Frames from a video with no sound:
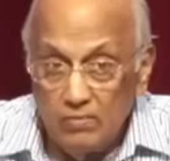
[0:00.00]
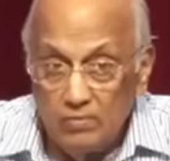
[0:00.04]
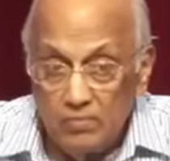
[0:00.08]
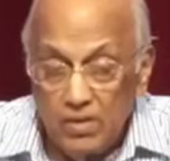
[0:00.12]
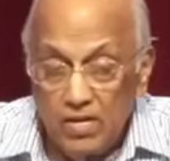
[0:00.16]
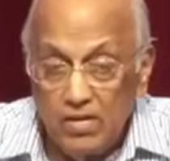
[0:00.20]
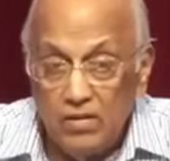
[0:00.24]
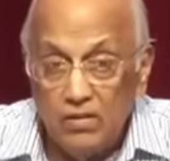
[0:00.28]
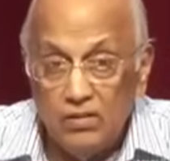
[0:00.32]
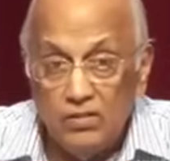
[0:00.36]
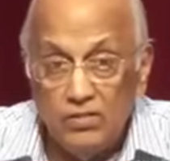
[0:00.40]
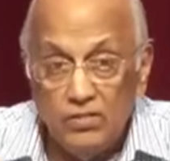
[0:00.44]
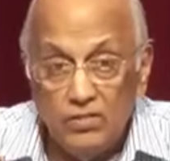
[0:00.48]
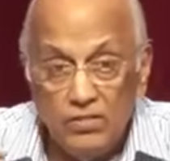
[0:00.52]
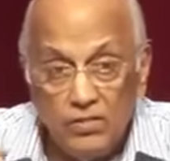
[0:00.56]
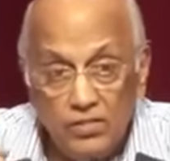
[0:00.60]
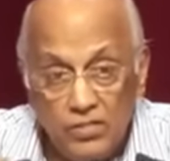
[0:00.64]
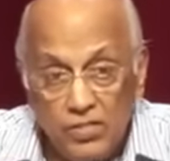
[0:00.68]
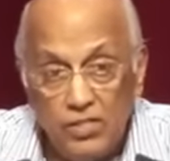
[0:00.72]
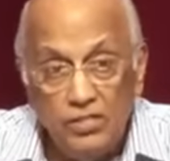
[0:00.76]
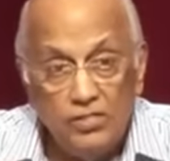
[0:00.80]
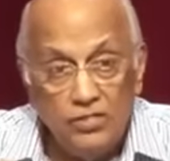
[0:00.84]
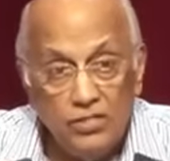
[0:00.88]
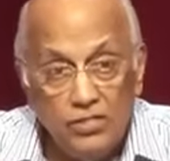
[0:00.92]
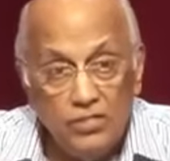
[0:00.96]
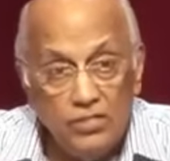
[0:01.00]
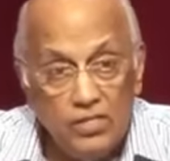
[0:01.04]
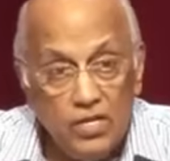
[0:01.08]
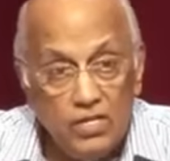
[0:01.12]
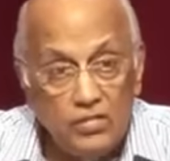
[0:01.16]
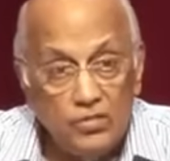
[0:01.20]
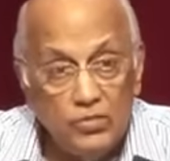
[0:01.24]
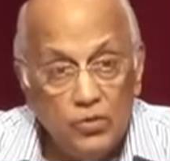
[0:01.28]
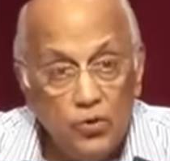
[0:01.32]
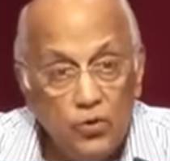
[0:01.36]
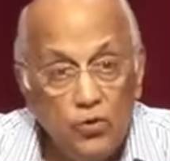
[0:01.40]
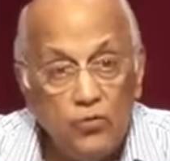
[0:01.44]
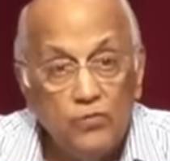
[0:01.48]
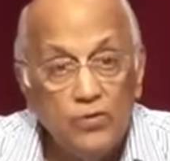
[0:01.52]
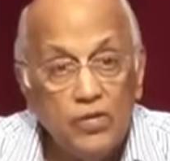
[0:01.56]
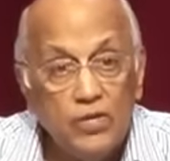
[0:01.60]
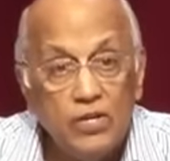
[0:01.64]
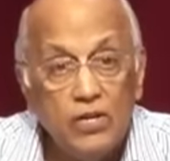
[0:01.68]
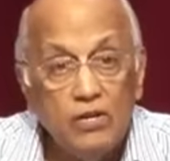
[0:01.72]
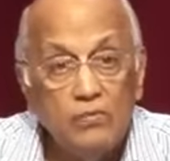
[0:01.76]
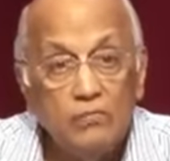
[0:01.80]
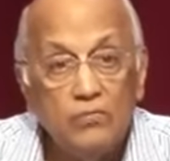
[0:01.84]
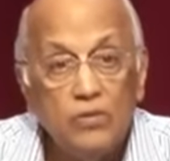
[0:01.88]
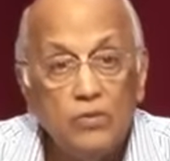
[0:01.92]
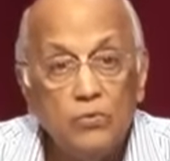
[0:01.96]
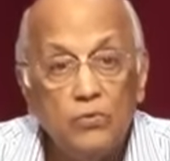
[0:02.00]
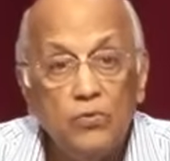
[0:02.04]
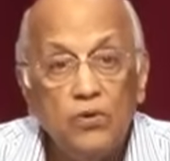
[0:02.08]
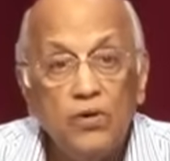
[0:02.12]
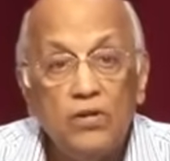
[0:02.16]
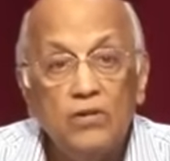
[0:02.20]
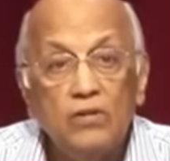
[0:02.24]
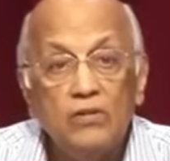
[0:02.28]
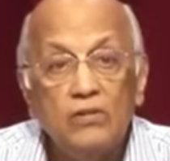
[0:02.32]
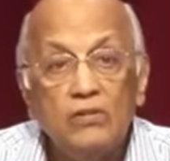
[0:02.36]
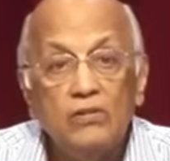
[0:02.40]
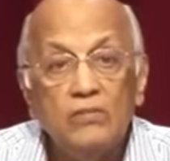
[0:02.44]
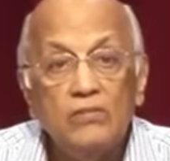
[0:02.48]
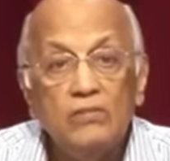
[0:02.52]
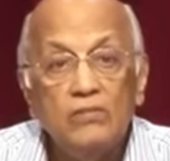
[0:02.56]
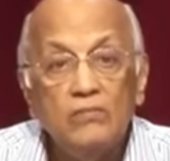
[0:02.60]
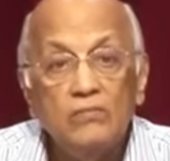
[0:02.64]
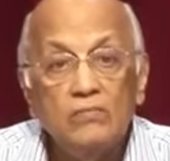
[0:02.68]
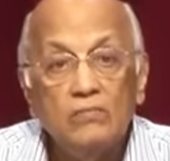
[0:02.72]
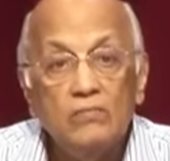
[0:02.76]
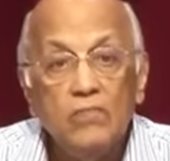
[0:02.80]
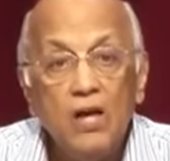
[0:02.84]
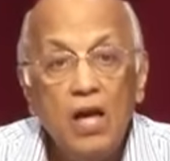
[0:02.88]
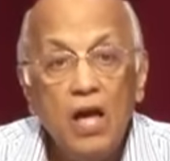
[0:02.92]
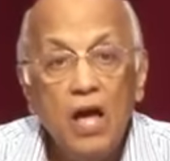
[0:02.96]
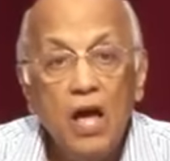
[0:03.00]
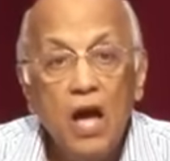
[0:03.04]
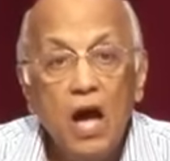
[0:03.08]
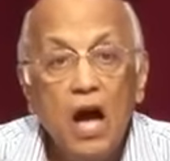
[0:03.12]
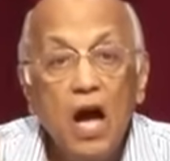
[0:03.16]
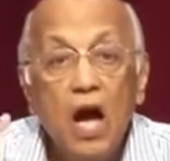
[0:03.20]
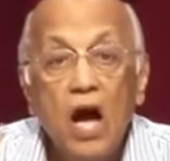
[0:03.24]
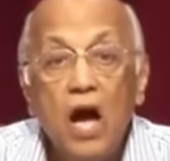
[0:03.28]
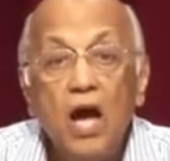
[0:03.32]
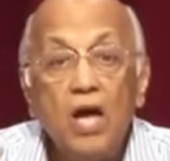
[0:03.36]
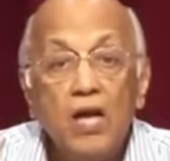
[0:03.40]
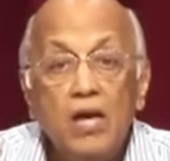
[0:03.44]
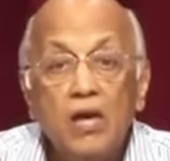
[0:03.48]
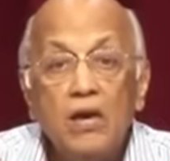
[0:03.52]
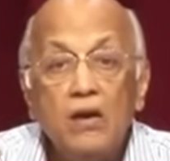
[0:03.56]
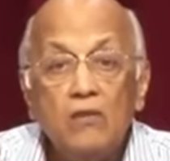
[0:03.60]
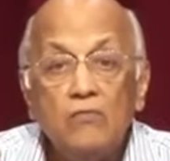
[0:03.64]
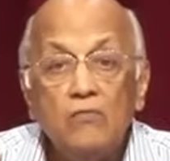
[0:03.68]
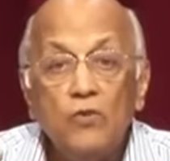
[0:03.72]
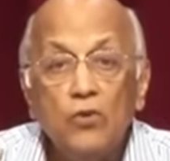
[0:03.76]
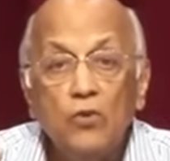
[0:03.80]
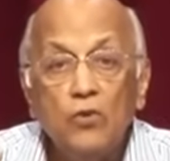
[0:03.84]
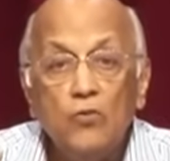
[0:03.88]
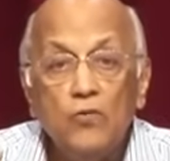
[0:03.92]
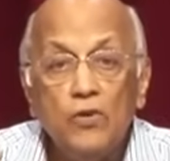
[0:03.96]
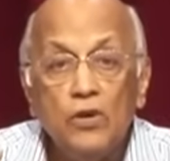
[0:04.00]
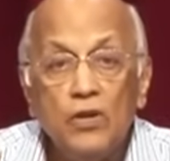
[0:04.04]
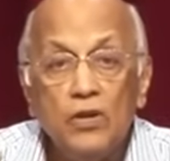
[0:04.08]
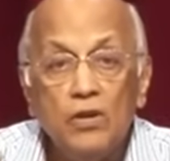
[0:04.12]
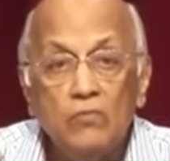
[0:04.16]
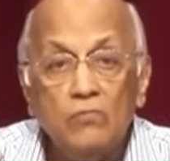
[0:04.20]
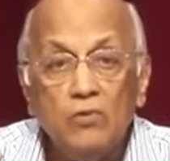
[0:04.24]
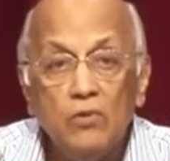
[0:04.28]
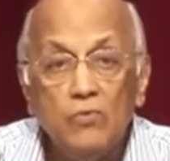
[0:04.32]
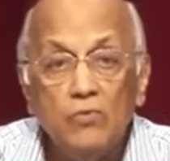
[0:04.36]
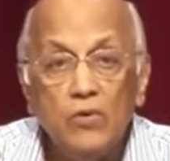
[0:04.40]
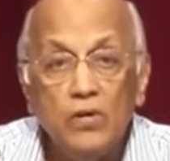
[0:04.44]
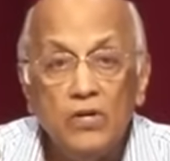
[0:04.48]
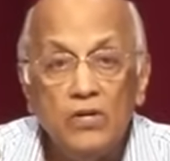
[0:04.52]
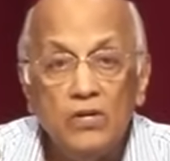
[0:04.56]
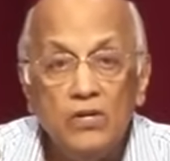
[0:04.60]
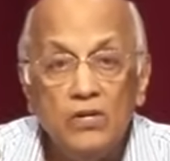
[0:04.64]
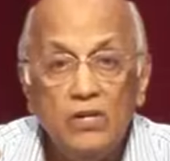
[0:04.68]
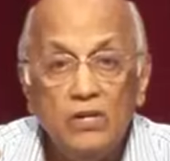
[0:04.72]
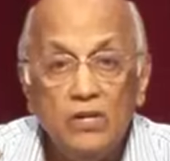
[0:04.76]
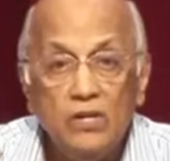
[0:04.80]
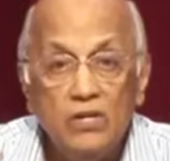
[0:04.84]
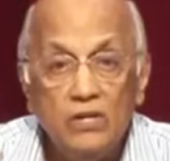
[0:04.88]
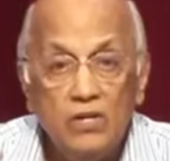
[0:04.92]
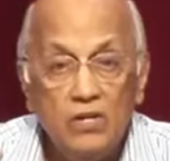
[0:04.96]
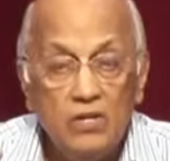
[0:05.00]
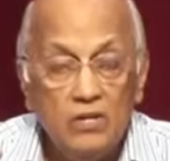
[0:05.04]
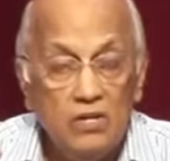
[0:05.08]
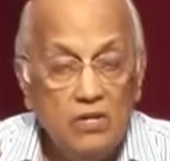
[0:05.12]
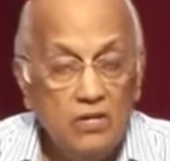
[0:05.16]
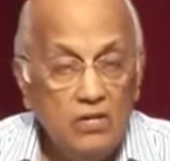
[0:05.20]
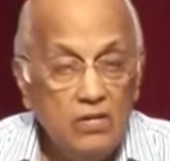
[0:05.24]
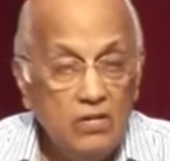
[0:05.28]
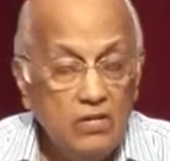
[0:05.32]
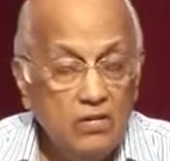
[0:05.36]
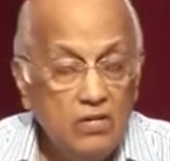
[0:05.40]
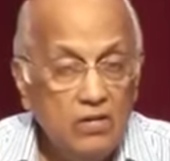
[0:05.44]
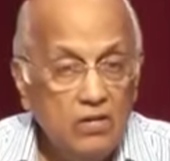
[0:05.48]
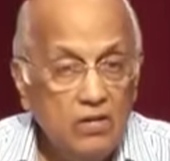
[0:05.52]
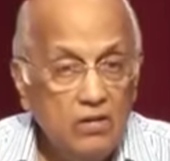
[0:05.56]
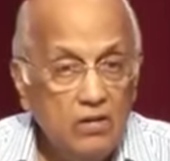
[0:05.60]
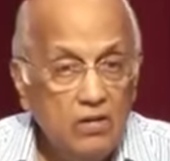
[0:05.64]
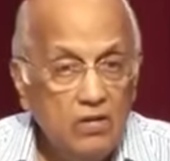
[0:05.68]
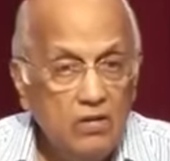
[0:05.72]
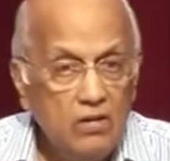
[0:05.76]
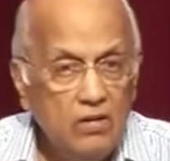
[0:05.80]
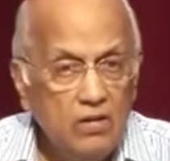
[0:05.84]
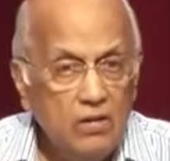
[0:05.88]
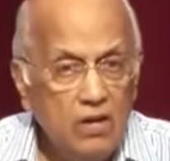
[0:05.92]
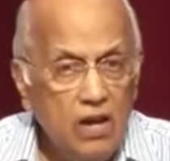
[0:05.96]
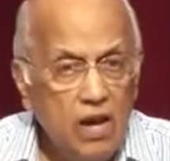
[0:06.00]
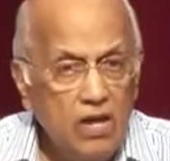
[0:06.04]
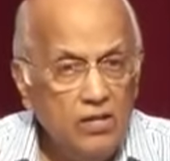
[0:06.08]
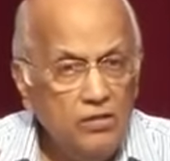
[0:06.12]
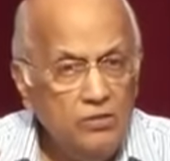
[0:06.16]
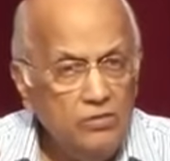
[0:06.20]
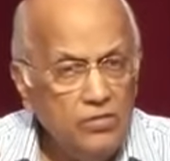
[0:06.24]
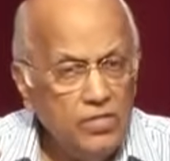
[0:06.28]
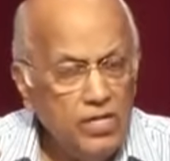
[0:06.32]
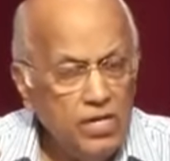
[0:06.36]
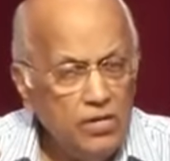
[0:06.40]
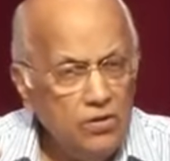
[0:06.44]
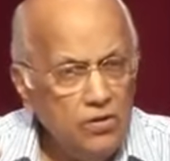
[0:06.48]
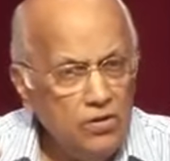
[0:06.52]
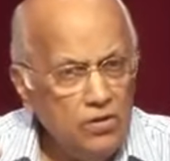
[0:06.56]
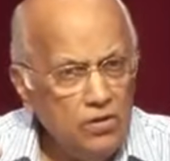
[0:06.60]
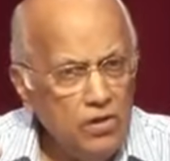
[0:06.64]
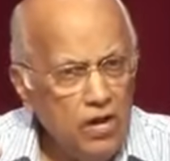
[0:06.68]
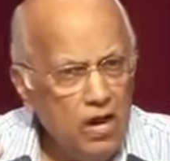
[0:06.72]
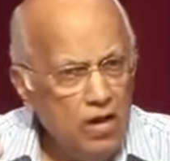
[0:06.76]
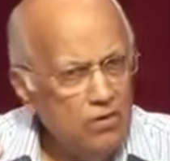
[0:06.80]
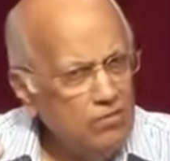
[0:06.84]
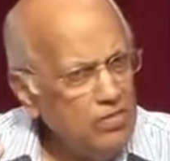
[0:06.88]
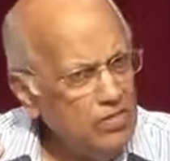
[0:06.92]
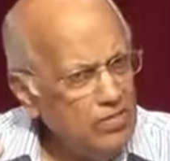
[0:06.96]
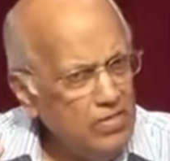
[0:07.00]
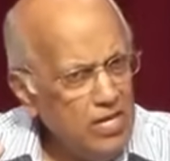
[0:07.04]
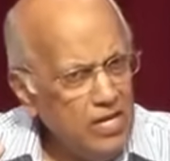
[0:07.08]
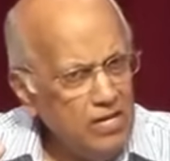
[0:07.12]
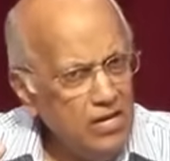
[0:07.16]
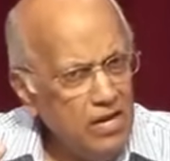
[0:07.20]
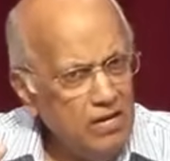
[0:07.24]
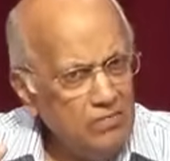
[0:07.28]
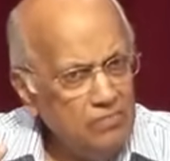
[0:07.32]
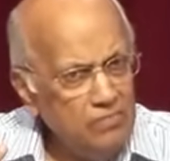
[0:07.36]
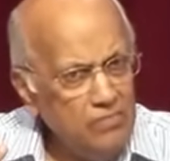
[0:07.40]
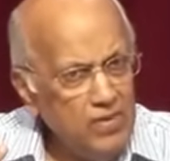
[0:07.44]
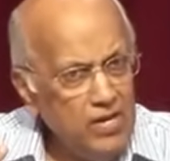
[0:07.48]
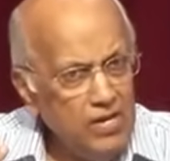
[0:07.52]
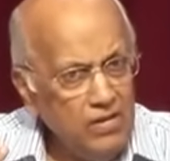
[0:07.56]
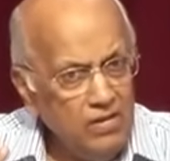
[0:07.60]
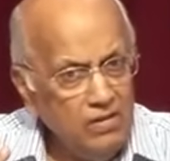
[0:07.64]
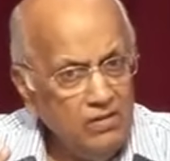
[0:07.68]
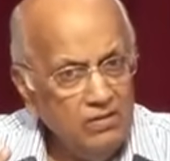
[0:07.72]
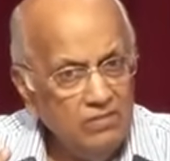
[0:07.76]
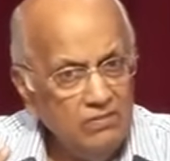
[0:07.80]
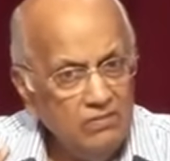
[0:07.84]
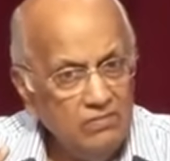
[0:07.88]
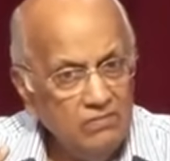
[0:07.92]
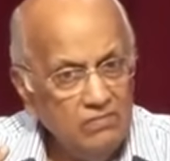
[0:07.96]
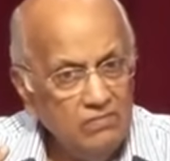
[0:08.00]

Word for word: because Jesus has overcome the world. I have overcome the world. And you say, Lord, how does that help me?